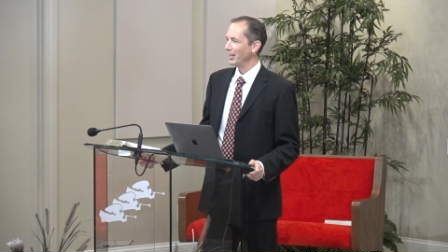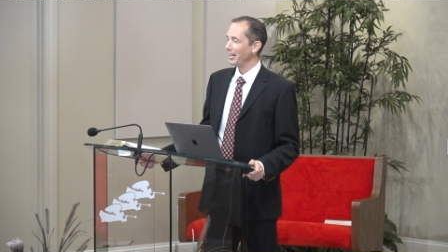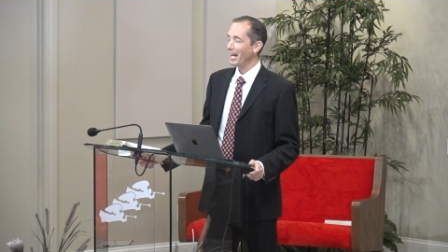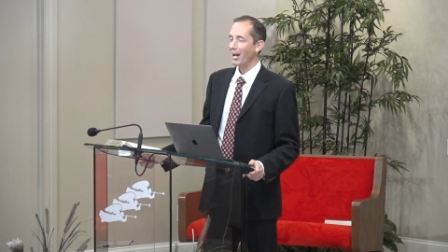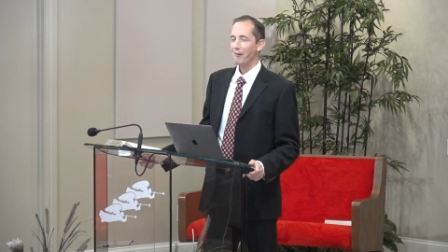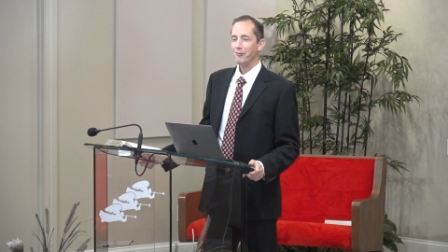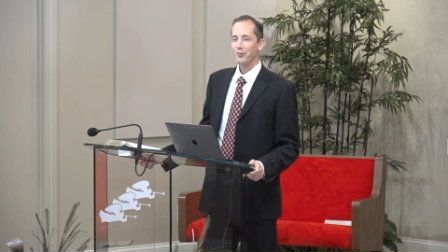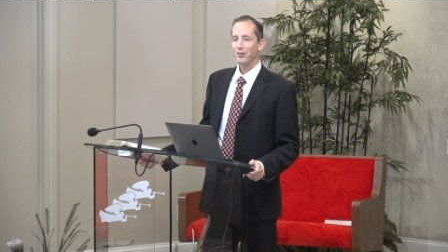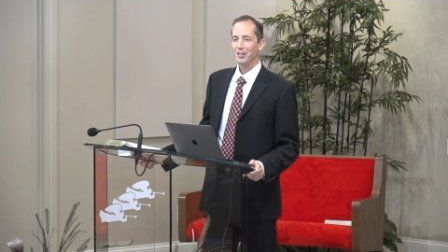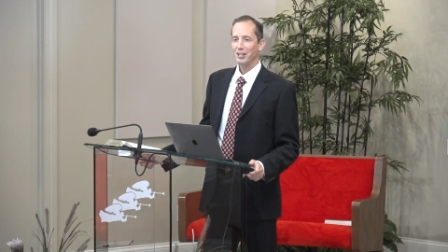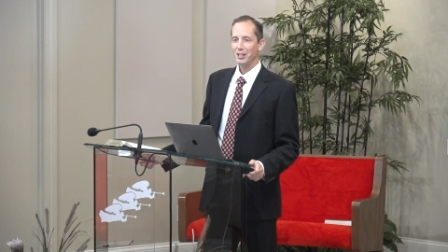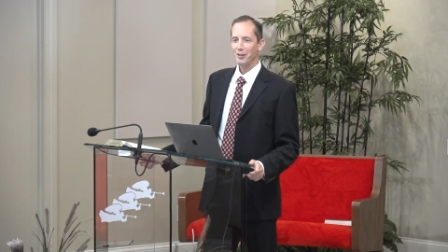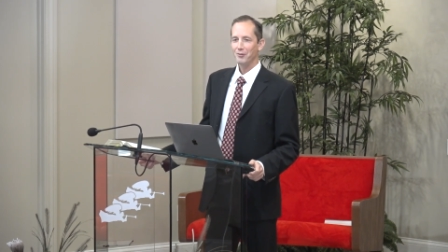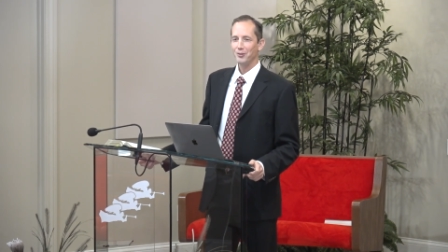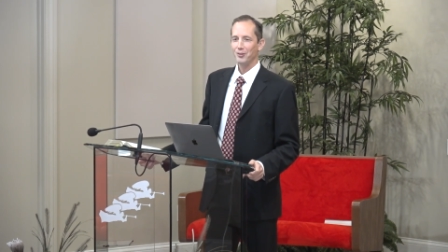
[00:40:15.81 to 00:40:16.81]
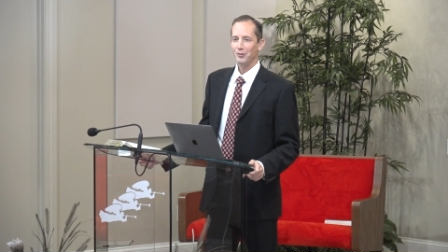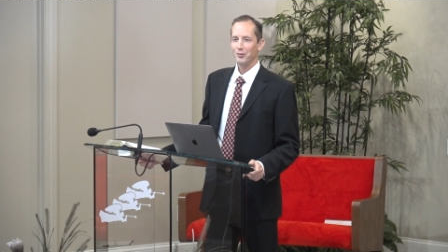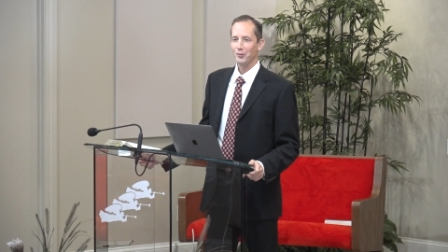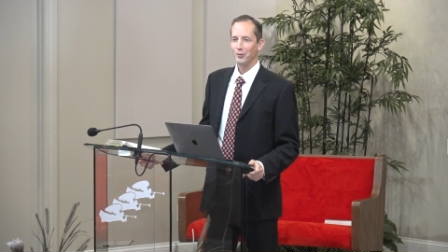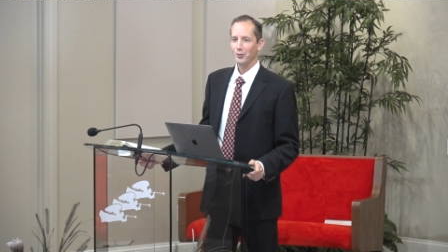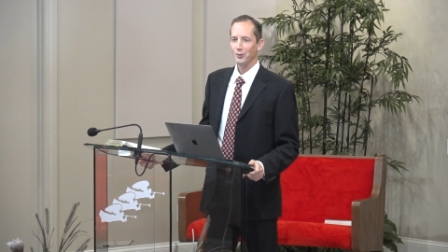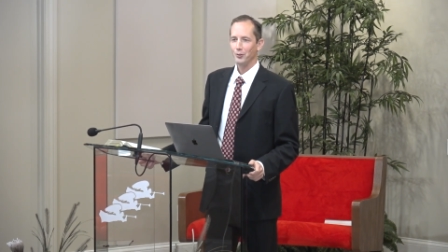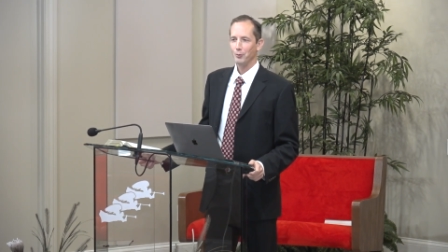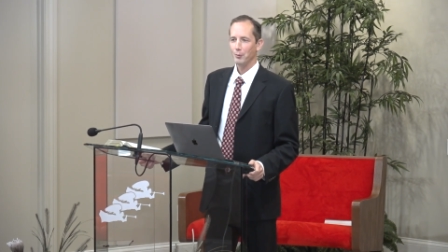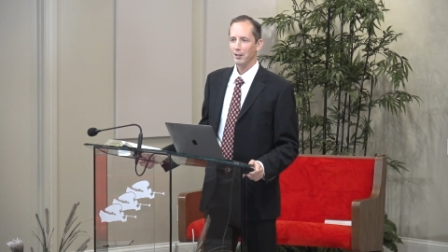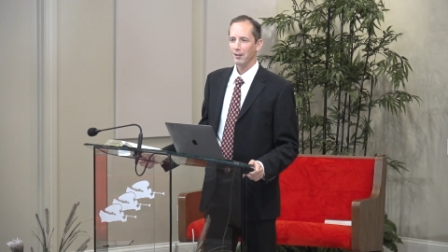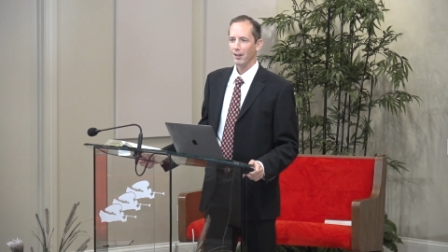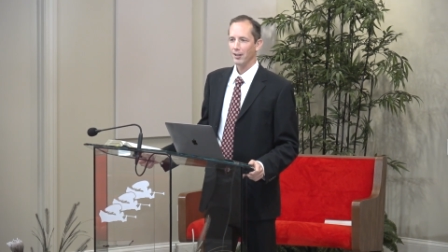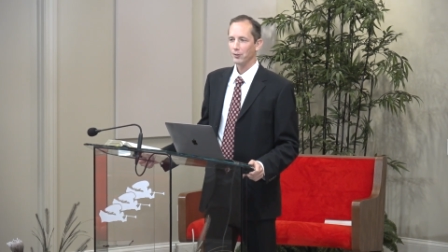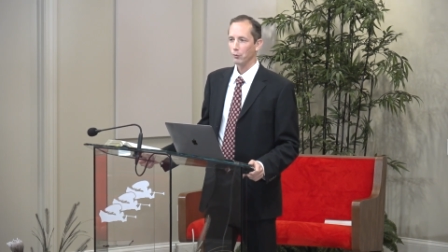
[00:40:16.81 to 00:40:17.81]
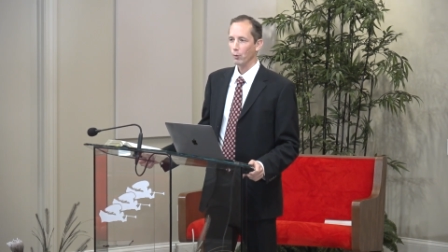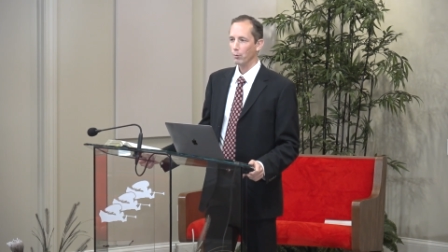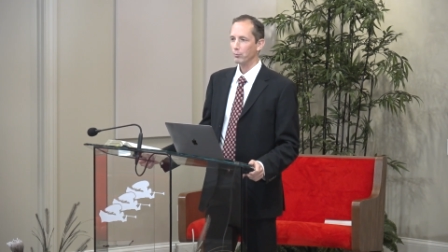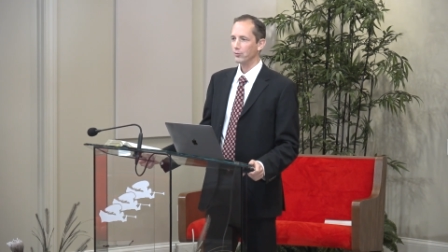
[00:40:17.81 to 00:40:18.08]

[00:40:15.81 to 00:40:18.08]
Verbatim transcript: And then after he gives it to you, you realize,